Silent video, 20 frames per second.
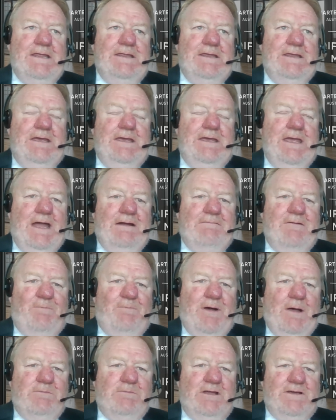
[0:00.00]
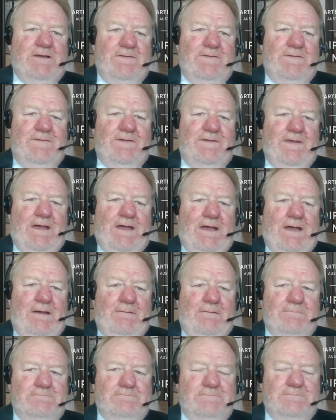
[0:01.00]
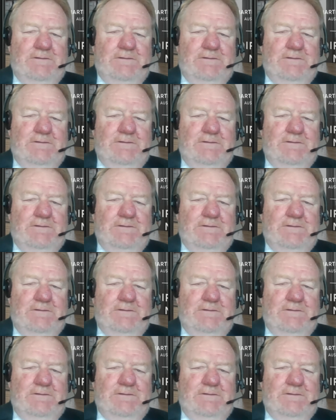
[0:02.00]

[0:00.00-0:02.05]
the Republicans are